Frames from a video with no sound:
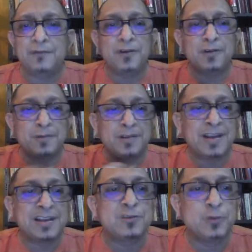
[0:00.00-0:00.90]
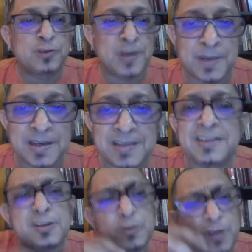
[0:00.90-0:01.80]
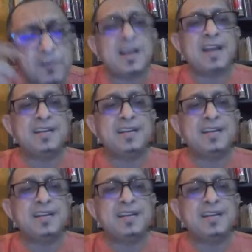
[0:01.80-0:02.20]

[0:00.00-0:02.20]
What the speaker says: for the next 2 or 3 minutes, sure, just to give an